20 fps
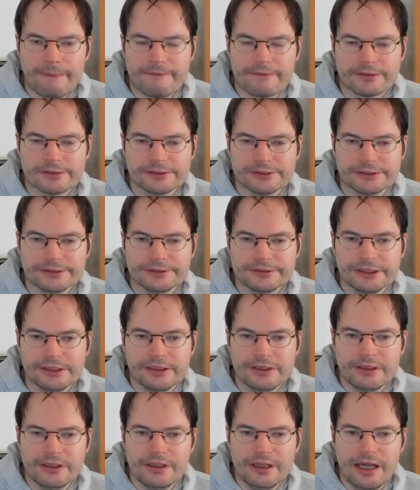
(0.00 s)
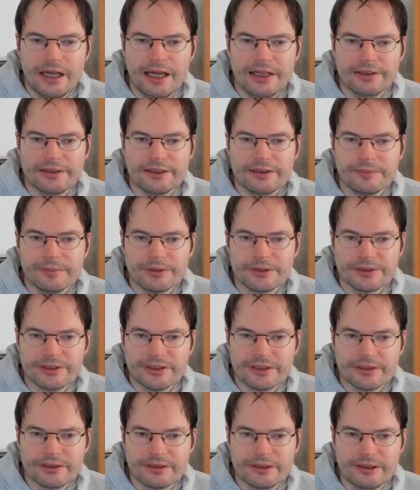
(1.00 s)
Right? And in
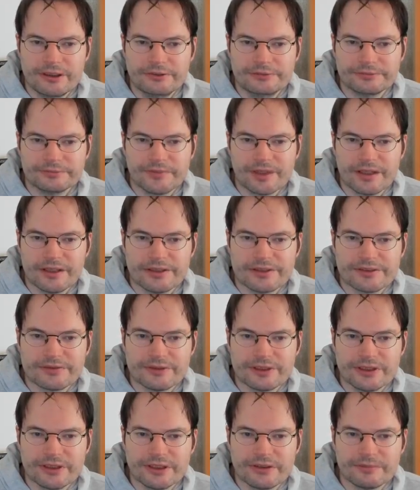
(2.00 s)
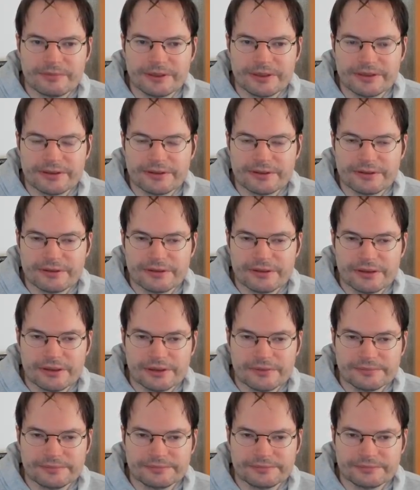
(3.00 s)
particular, as we have been
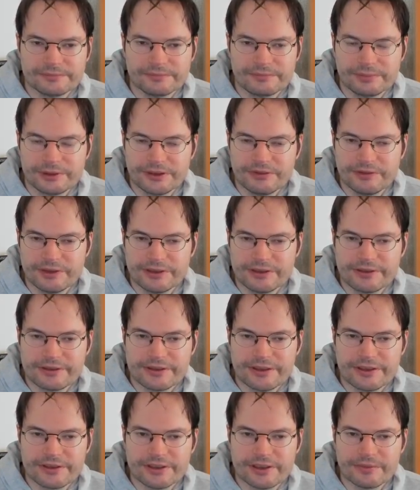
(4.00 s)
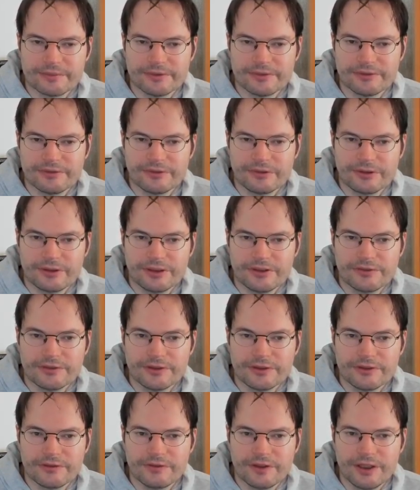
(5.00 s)
briefly discussing before, if you
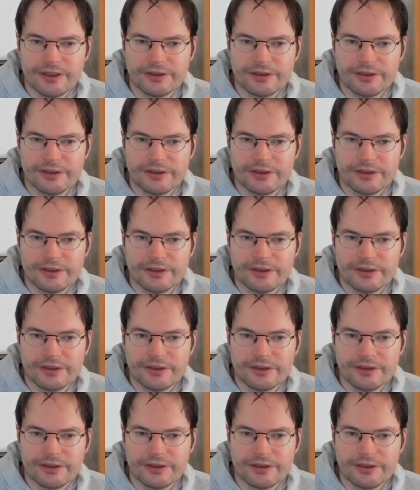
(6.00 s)
define